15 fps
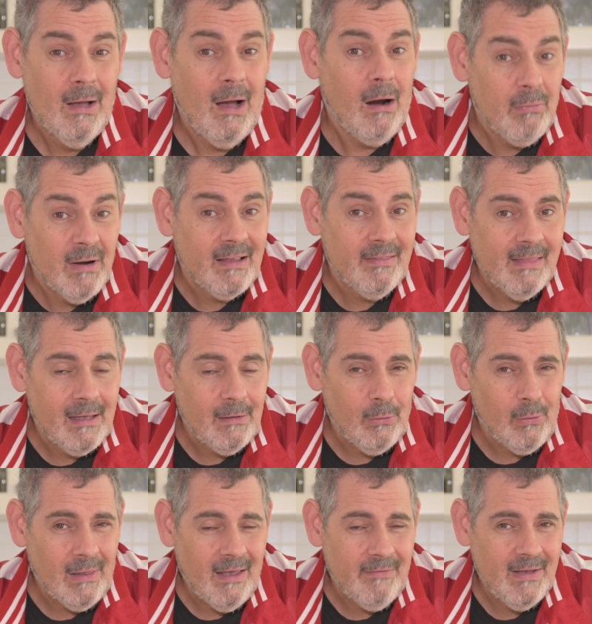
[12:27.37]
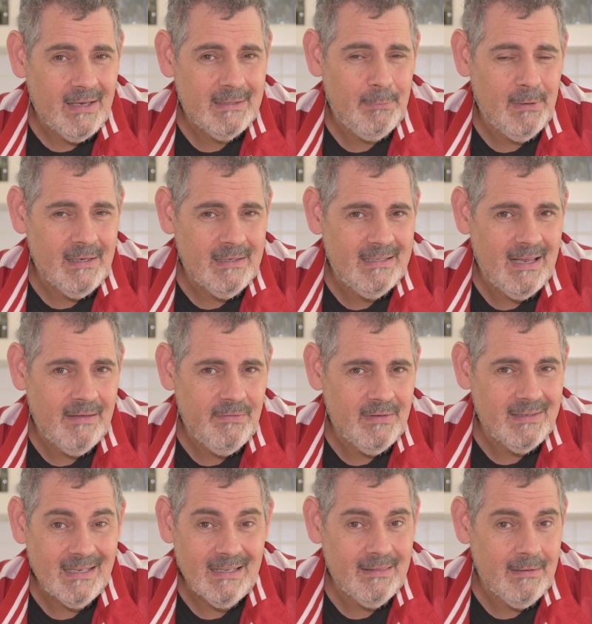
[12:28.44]
I reckon they'll all have XQD
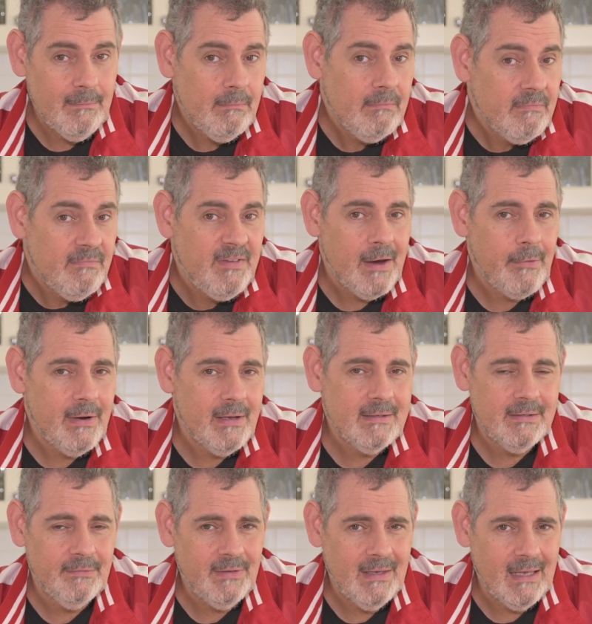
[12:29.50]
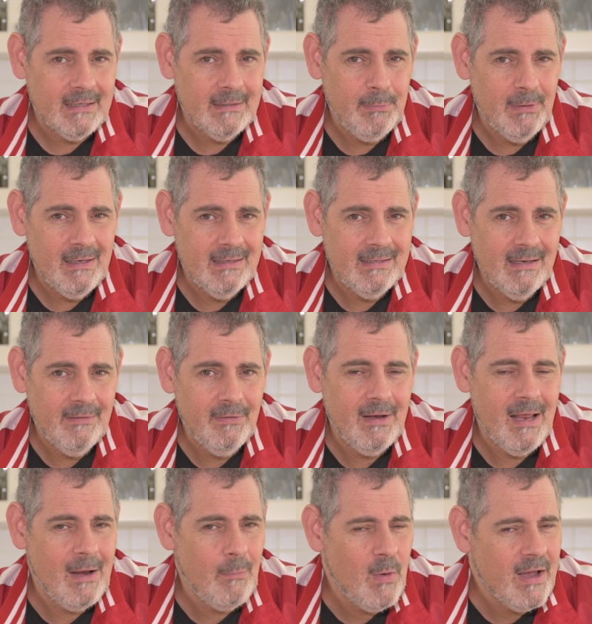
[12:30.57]
7s in them, variants of the XQD 7.
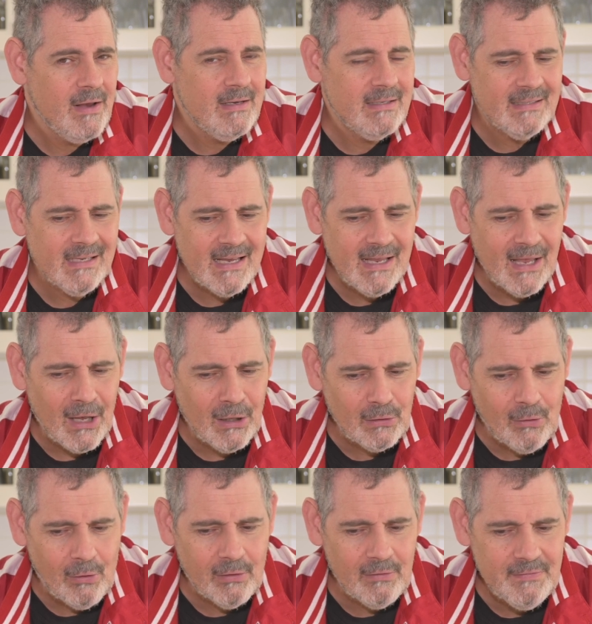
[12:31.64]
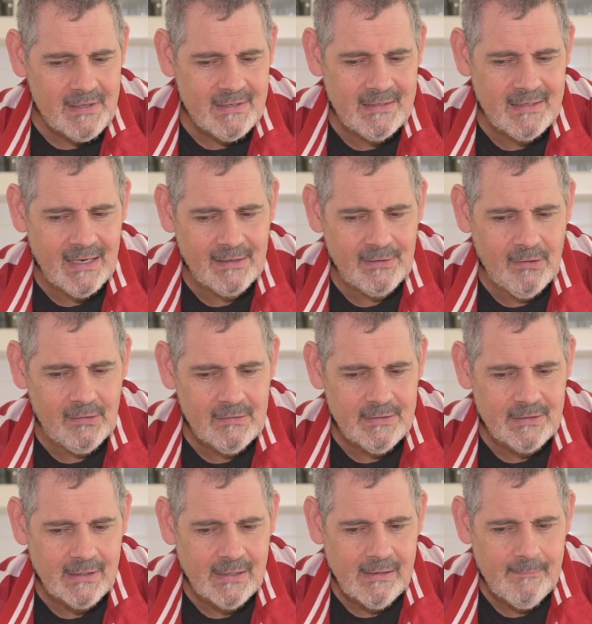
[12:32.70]
And we're gonna see a lot of this
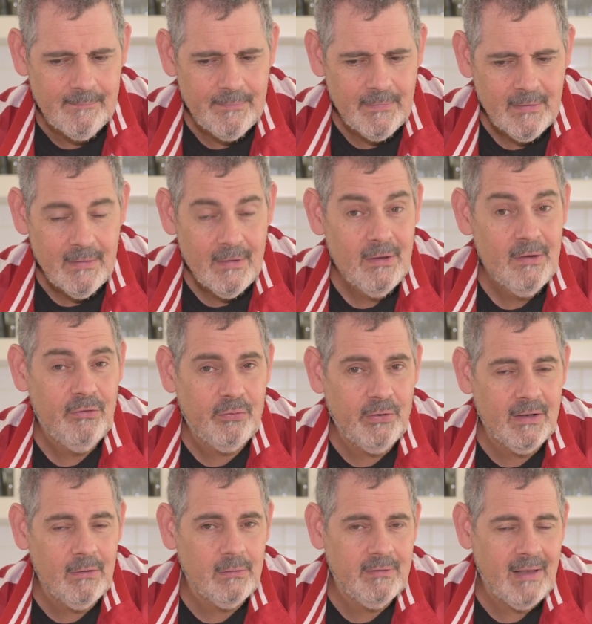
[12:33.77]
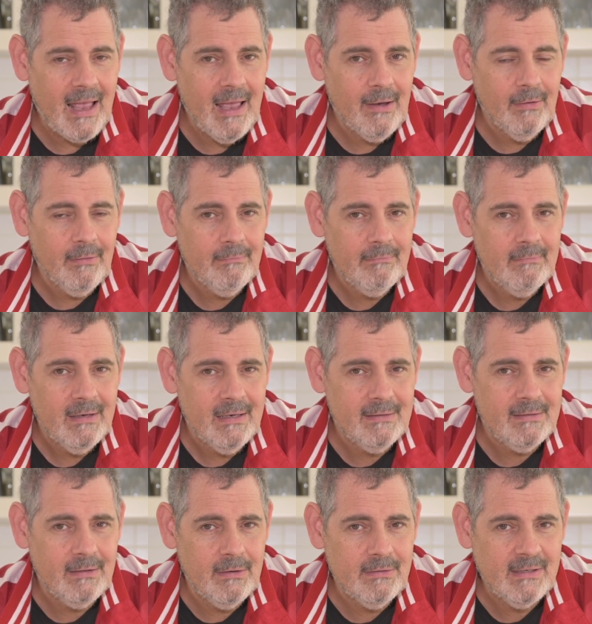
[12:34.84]
technology trickle down
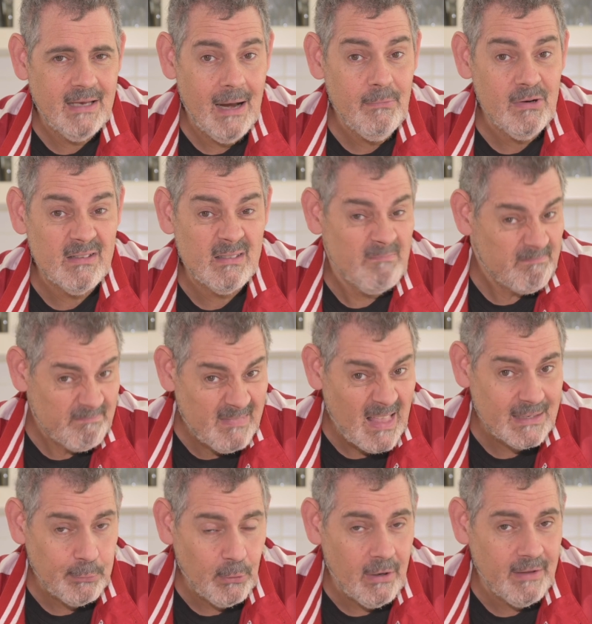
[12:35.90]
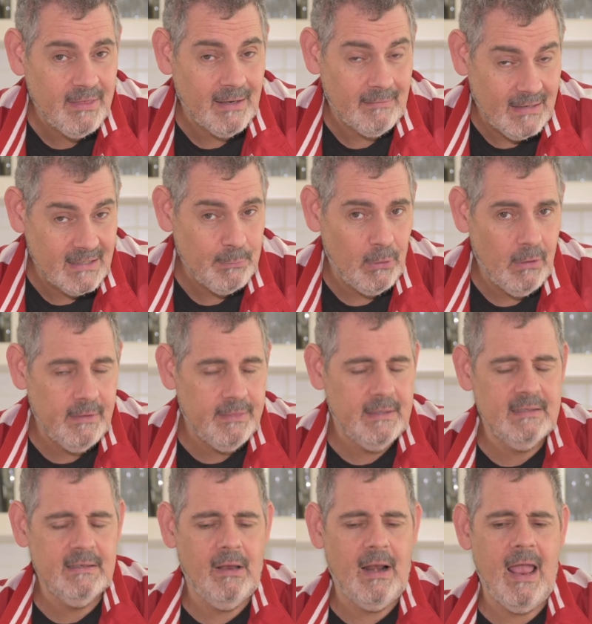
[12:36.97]
into those cameras. That's what I think. That's what I
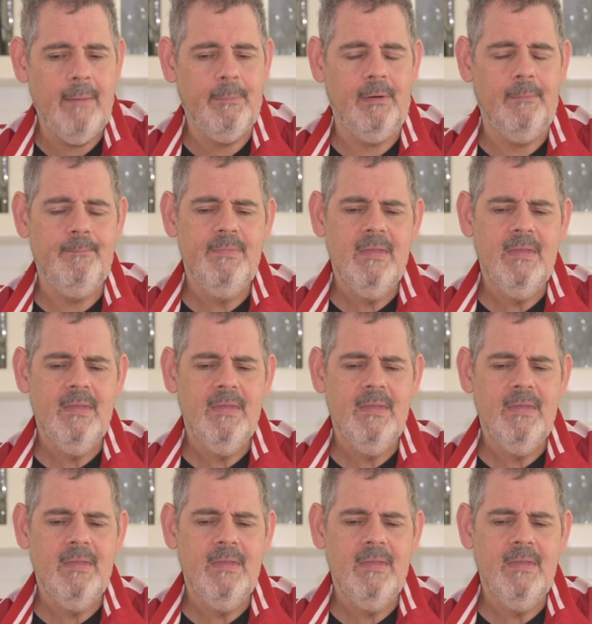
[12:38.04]
think is going to happen.